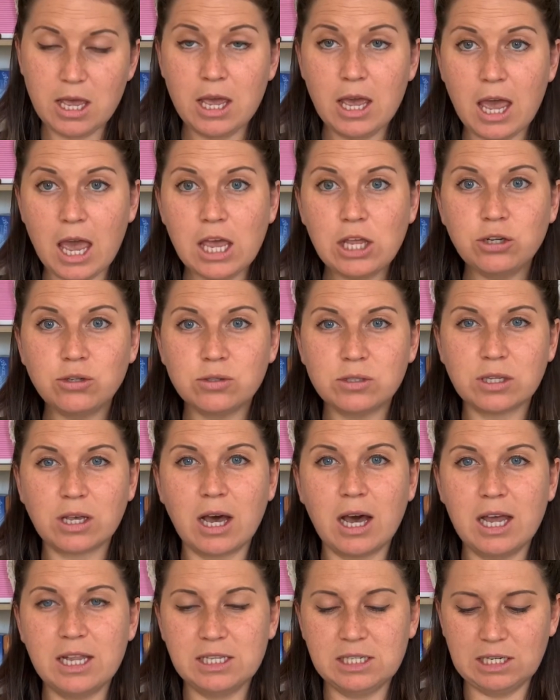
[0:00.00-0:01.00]
Angels,
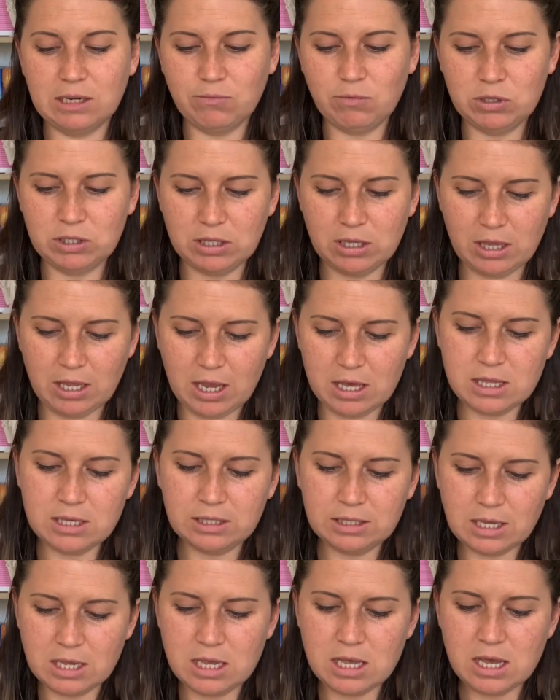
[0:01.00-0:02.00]
guides, loved ones on the other
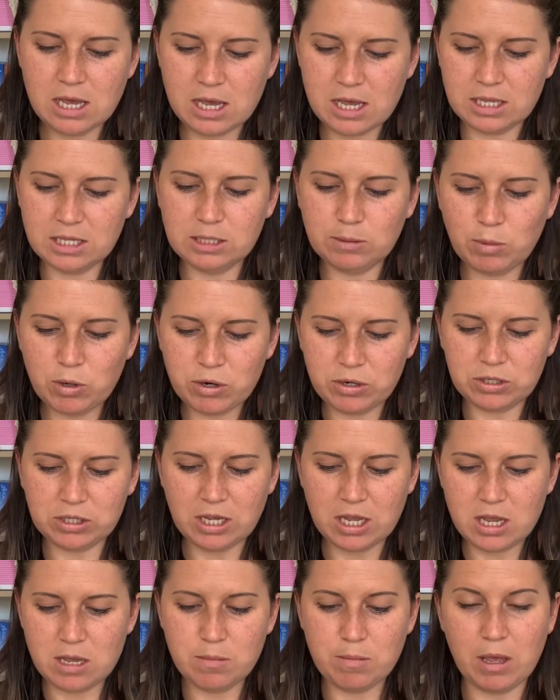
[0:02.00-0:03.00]
side, spirit
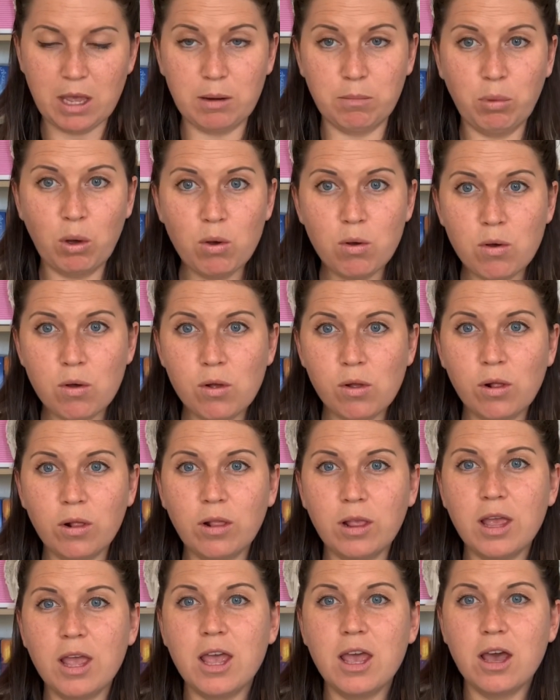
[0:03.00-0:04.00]
team, and Paul.
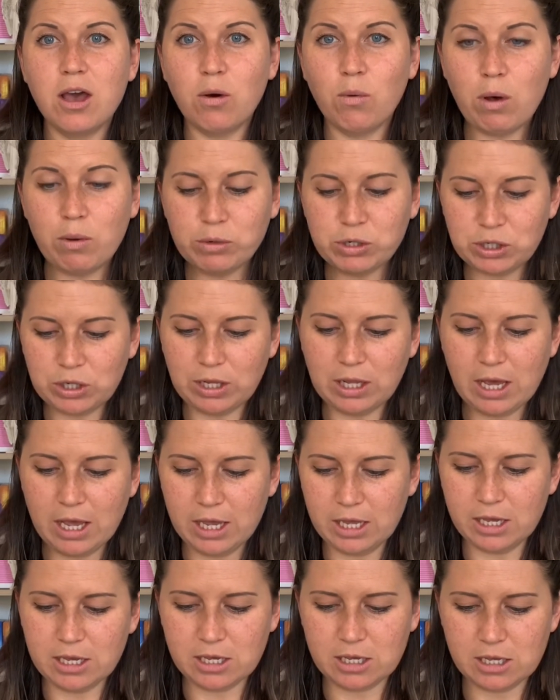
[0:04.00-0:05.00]
What would you like
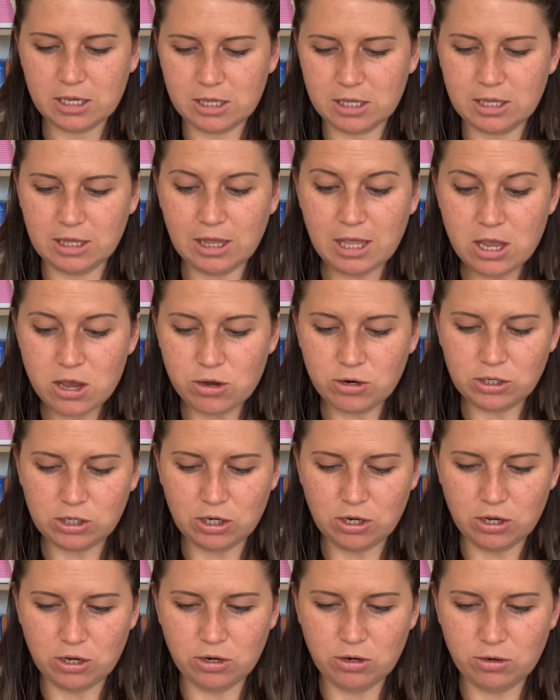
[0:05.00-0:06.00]
Leo to
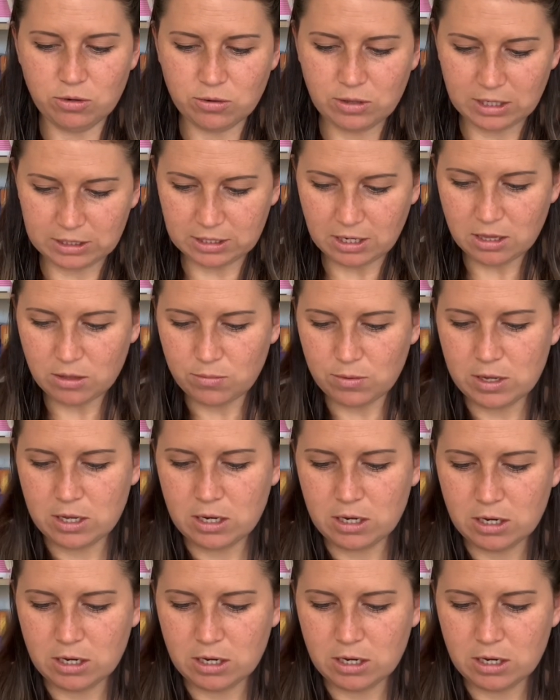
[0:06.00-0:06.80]
know? There's another one.